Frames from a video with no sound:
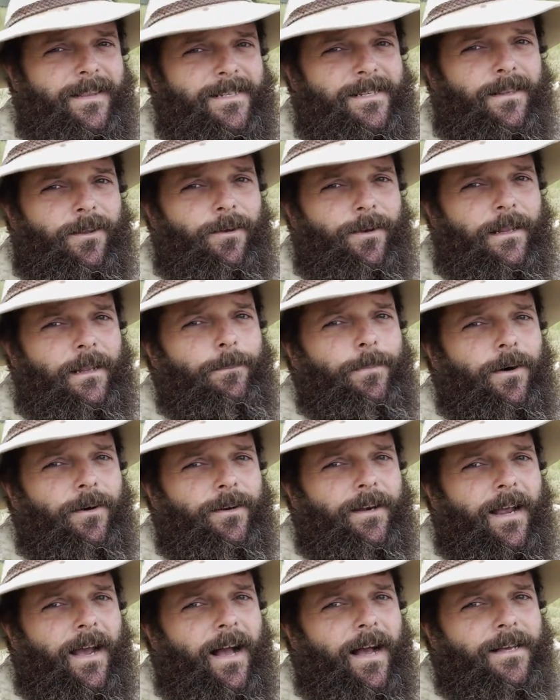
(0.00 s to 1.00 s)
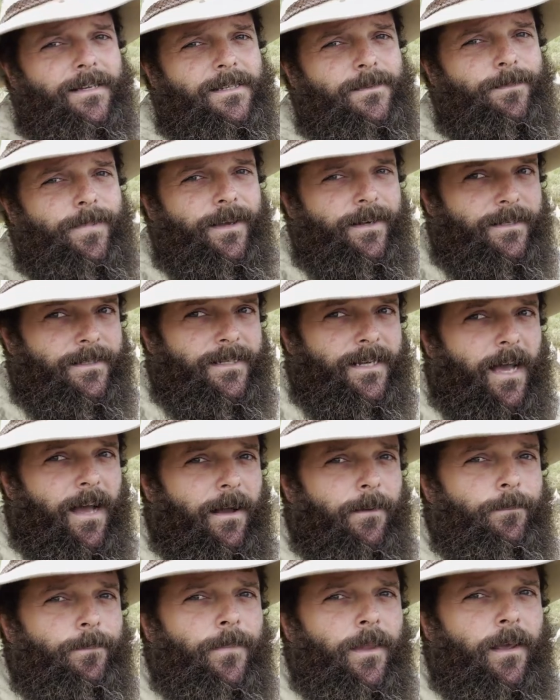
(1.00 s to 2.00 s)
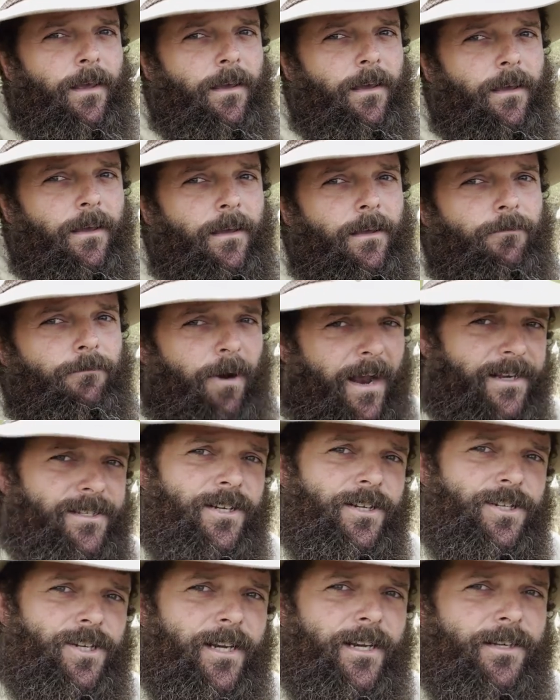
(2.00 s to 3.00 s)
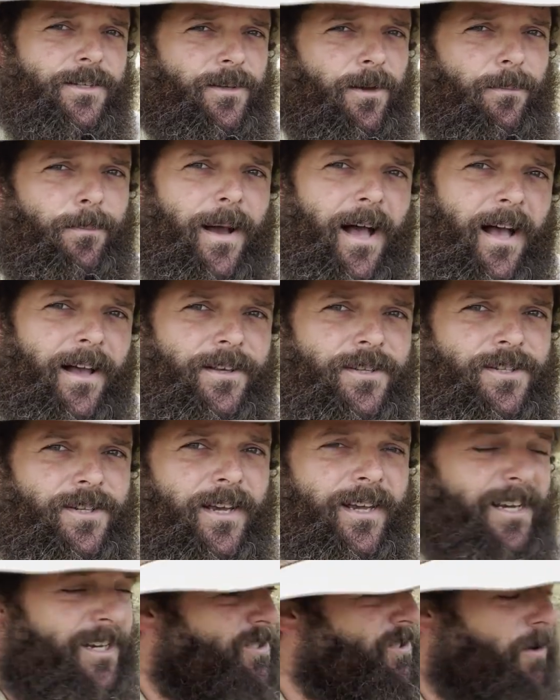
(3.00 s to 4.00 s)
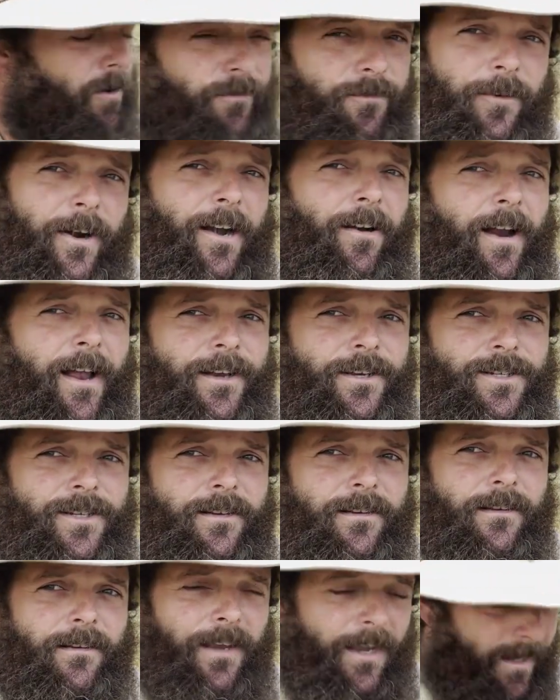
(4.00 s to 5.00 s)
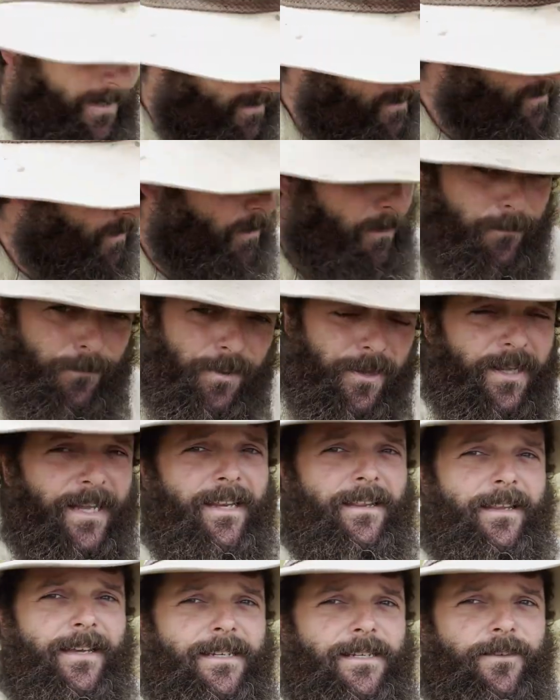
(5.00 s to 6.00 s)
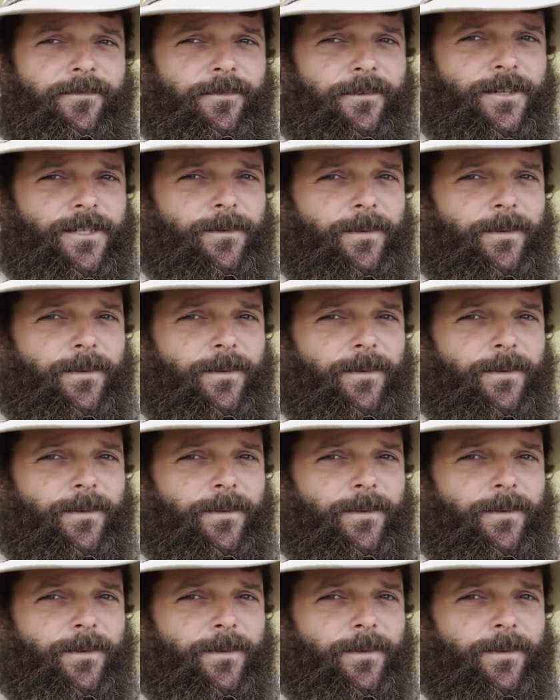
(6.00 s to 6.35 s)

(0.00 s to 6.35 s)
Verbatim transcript: this a lot in the podcast, but um, raising chickens on pasture is not free range. It is completely different